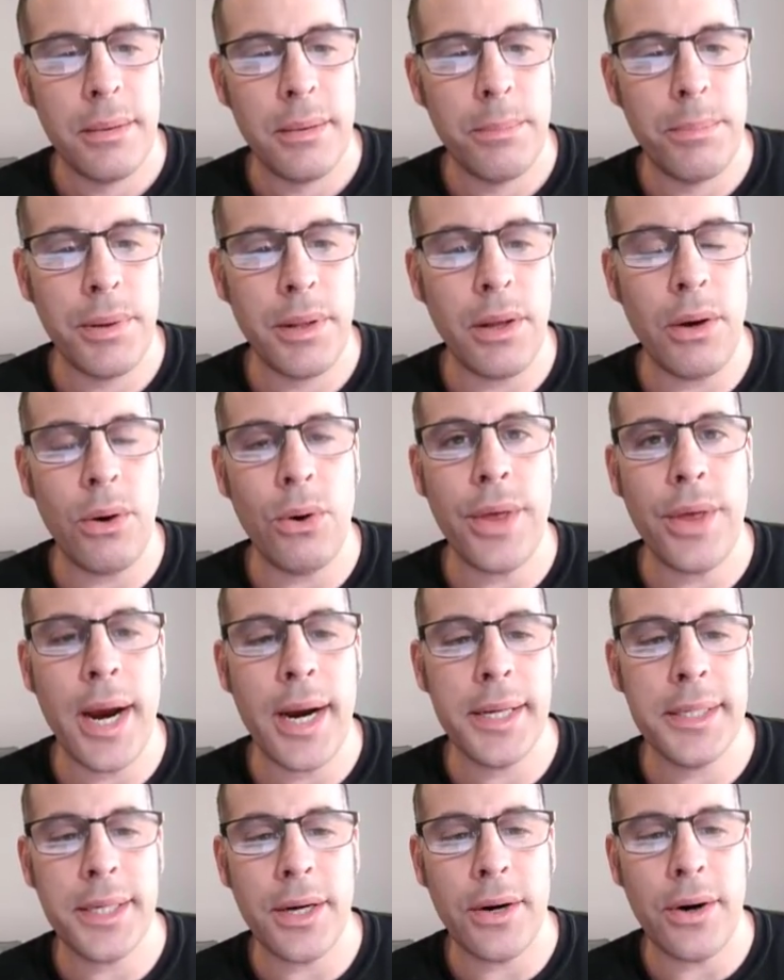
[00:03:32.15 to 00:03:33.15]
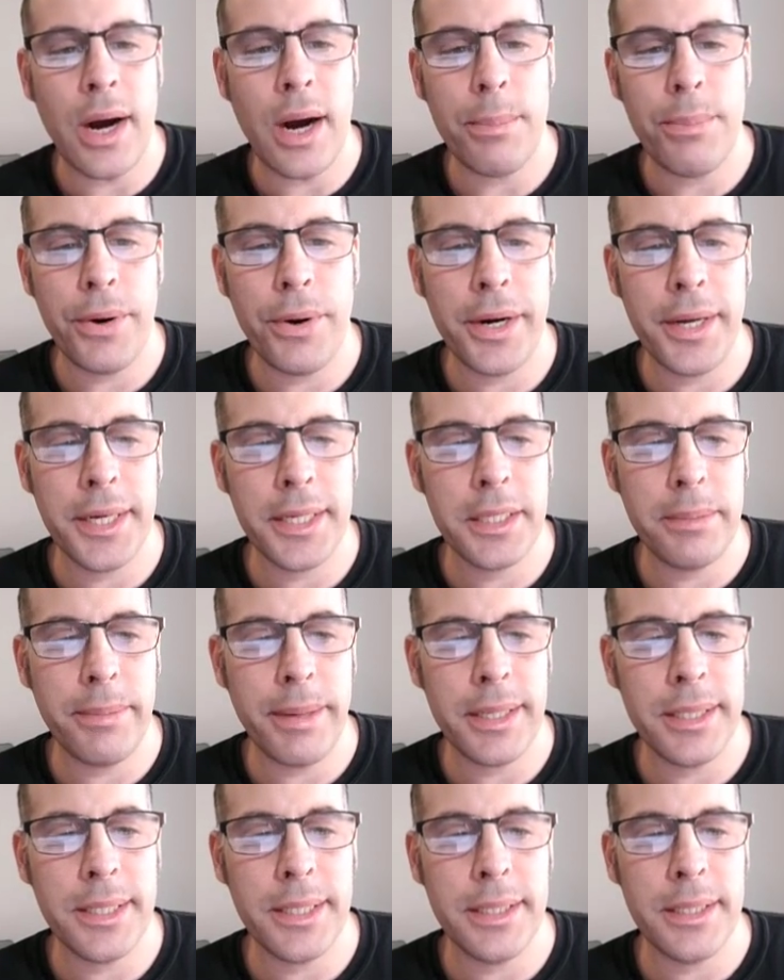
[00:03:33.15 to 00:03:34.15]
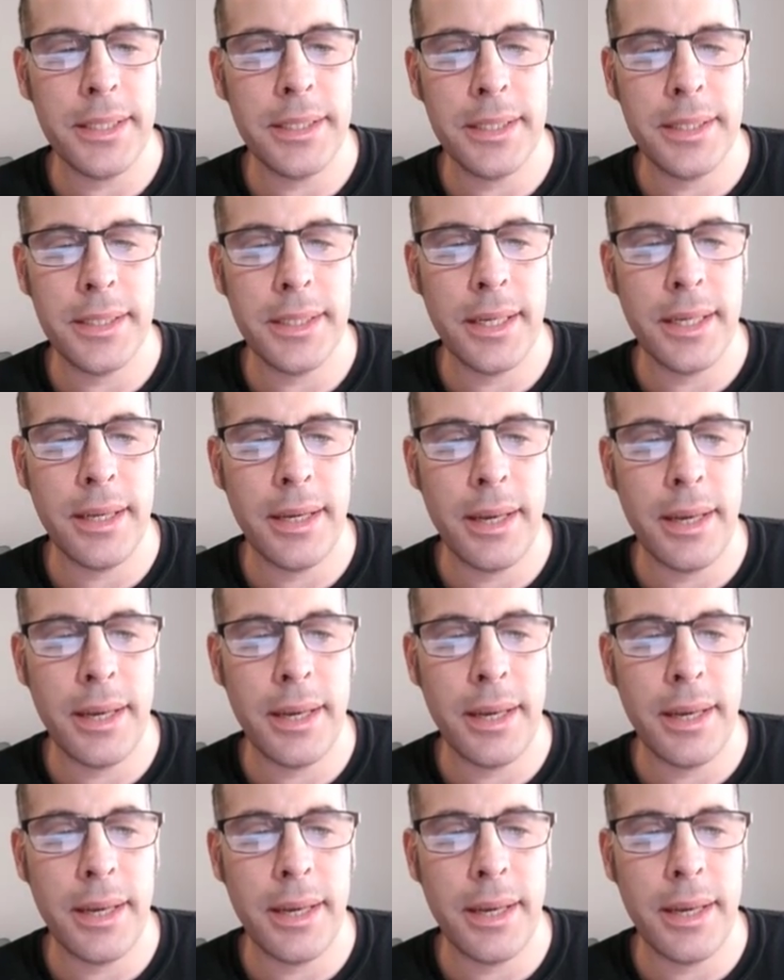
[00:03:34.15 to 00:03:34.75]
Below that is their operating expenses,